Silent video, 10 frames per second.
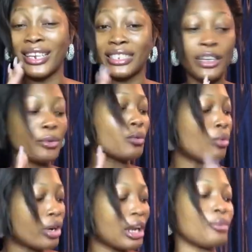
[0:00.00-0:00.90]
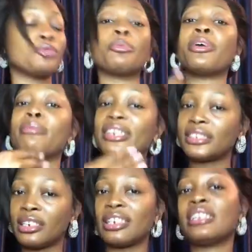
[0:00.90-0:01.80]
I started with 1. I was preparing my
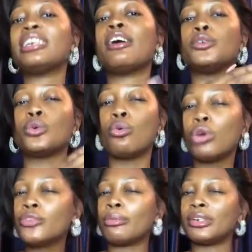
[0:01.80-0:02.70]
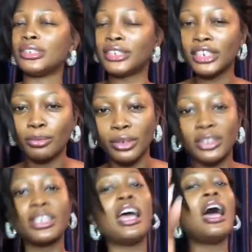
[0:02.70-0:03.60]
skin, and I think I was on 1 for about 6
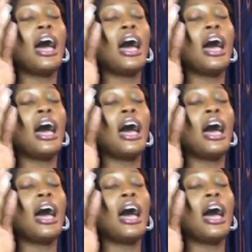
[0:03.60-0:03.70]
months.